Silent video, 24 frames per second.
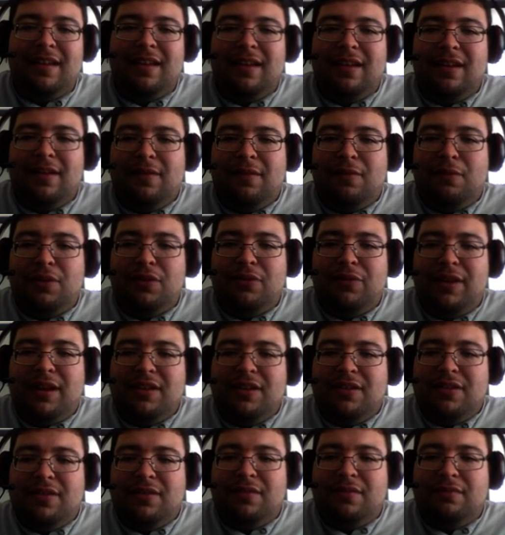What do I
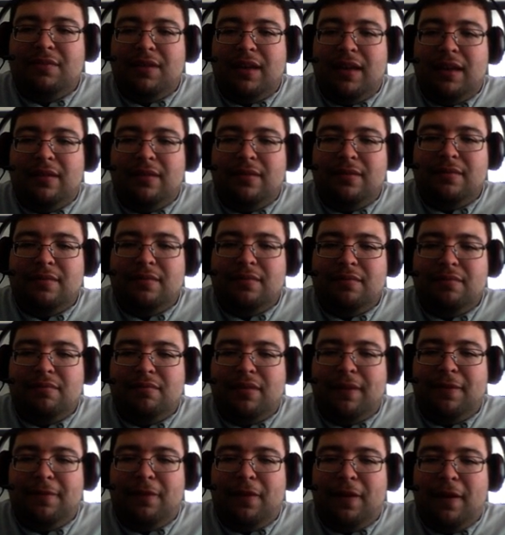do? Well,
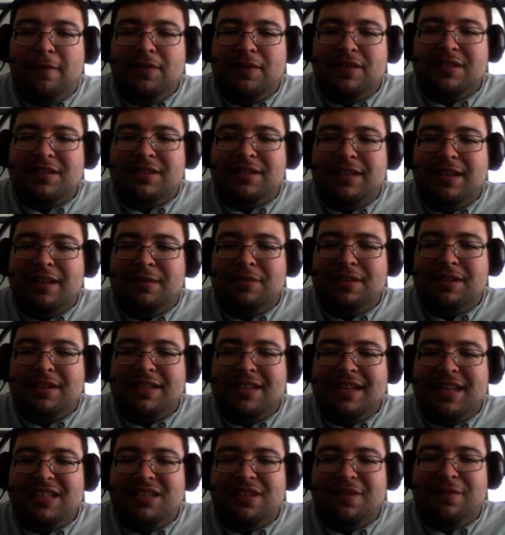obviously I'm going to
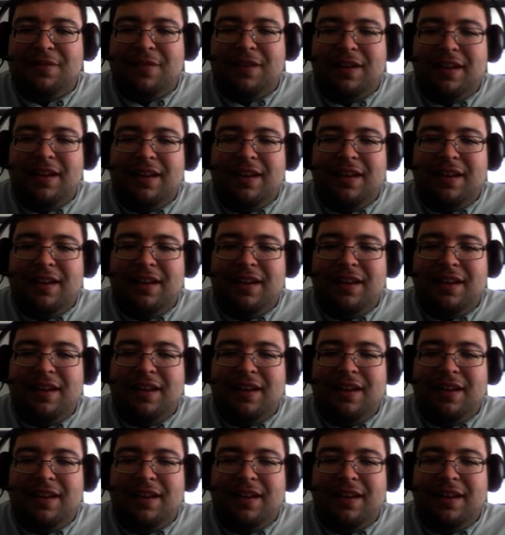testify.